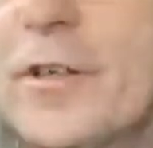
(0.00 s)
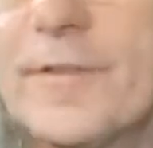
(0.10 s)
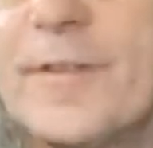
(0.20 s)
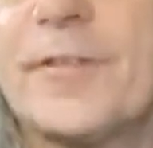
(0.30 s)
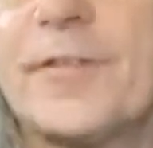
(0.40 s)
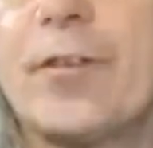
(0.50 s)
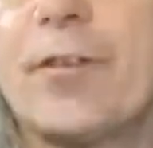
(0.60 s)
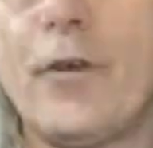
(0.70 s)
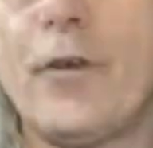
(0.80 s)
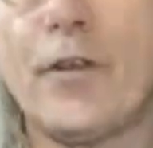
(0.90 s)
This is a
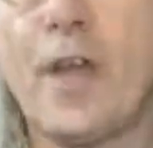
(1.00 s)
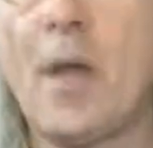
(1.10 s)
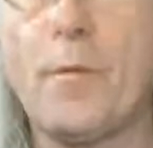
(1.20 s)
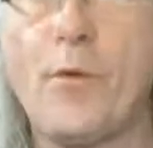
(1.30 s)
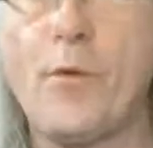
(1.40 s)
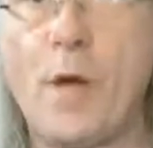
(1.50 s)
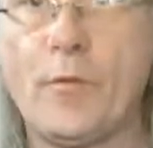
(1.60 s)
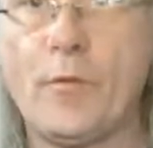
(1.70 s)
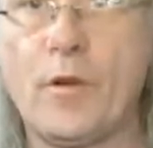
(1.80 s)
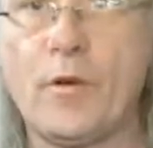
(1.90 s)
very common problem we
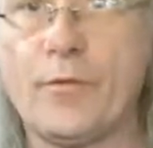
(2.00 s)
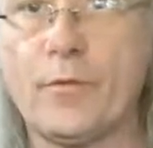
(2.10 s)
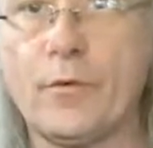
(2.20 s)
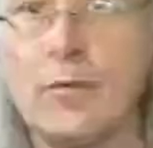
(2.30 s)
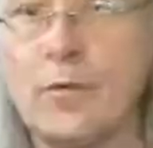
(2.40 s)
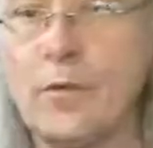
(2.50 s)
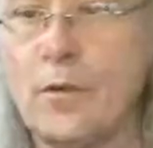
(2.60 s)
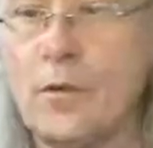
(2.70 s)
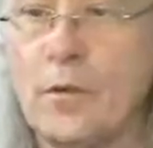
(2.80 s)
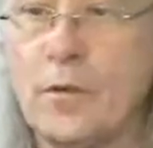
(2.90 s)
go through.
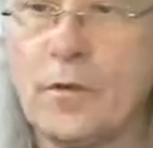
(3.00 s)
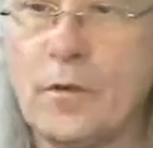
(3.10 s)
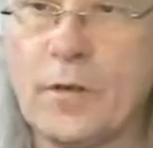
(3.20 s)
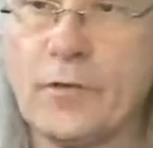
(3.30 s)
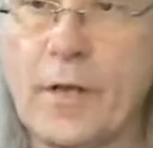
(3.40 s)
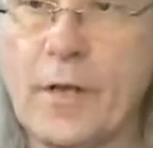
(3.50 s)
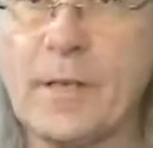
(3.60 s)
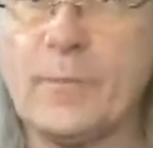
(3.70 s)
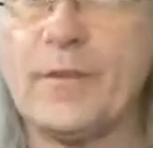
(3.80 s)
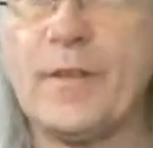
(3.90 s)
You know, I try to keep
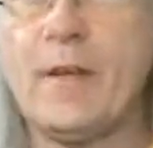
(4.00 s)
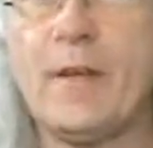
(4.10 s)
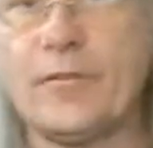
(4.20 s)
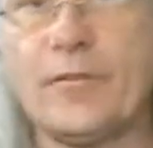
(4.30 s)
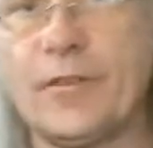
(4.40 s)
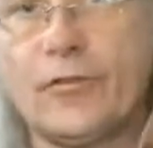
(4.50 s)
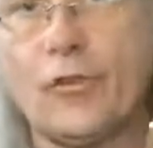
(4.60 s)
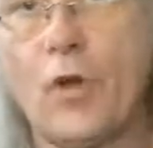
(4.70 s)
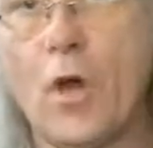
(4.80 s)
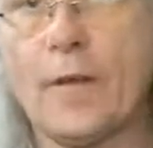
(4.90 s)
the nails as
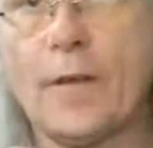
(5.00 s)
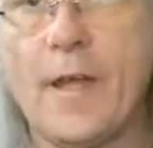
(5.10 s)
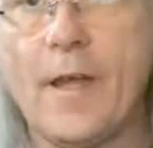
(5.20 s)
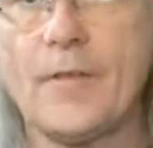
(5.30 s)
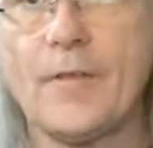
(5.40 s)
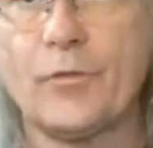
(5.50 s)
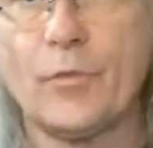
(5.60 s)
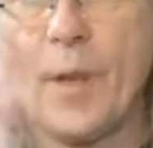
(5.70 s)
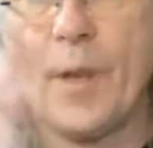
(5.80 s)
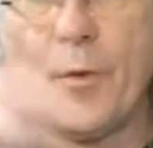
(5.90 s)
long as when
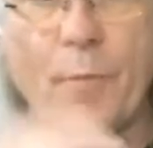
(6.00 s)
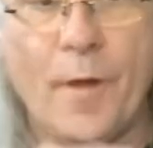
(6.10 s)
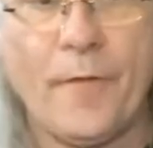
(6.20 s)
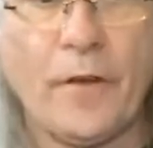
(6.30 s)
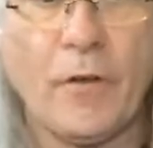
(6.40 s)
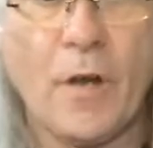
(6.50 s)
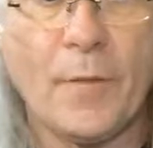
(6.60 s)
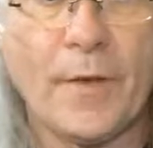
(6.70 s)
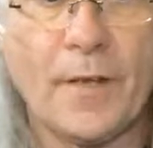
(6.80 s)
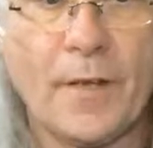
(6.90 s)
I put my finger up
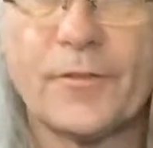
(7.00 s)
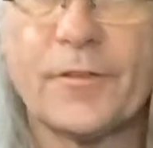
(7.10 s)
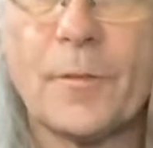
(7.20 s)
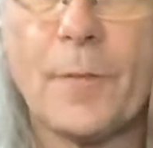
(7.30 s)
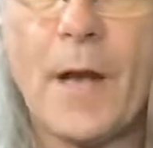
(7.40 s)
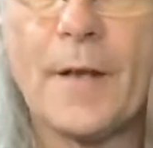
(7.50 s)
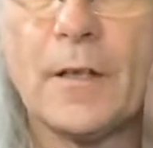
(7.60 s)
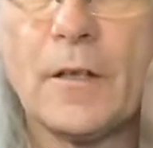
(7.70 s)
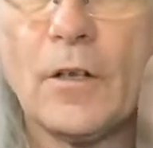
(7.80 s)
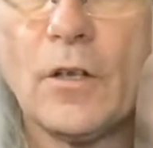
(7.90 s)
against the body,
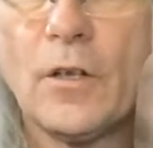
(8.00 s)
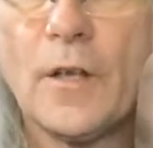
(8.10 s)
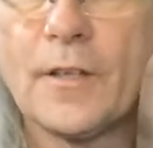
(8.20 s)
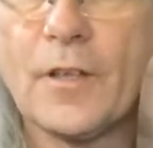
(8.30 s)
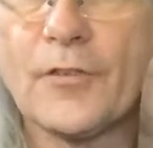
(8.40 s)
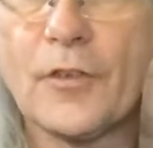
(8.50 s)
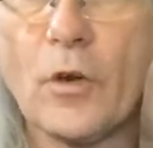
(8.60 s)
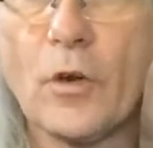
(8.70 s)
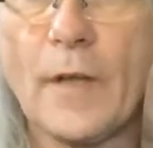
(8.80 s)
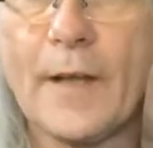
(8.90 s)
it doesn't go
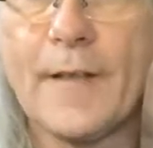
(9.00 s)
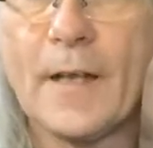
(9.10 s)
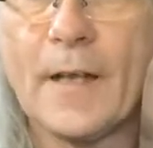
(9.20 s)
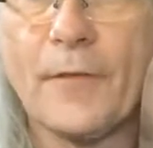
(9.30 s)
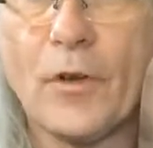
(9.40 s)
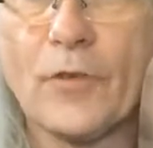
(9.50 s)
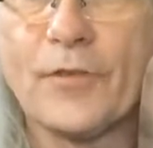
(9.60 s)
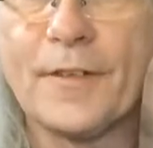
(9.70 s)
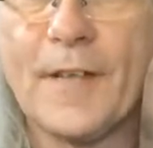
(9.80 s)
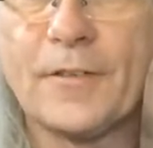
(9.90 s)
like that. If it goes like
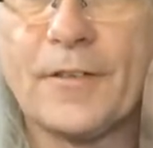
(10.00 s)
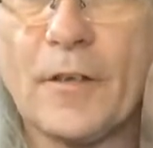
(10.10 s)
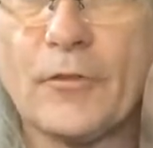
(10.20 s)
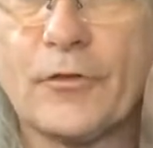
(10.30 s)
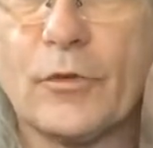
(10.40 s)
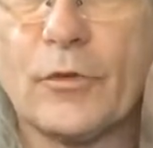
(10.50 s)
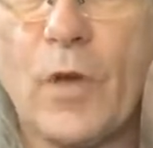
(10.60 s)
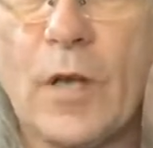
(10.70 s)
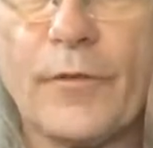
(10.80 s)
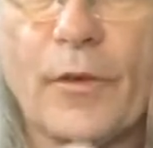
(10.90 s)
that, the nail's too long.
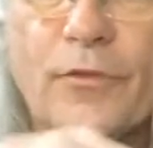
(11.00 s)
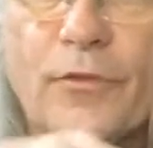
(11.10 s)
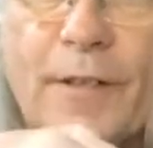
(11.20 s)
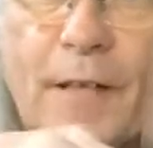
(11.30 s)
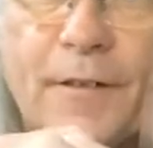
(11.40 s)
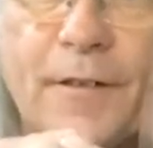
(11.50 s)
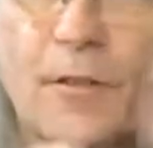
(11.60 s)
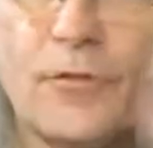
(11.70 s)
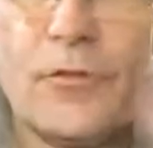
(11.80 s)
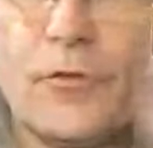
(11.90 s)
If it goes like that, the
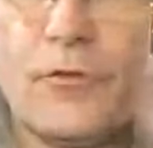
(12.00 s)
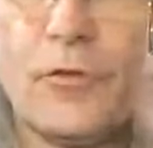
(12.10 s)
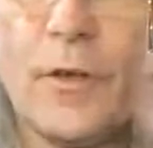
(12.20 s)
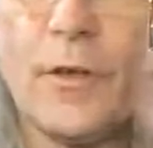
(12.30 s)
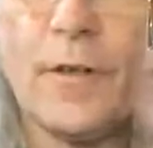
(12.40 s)
nail's too short.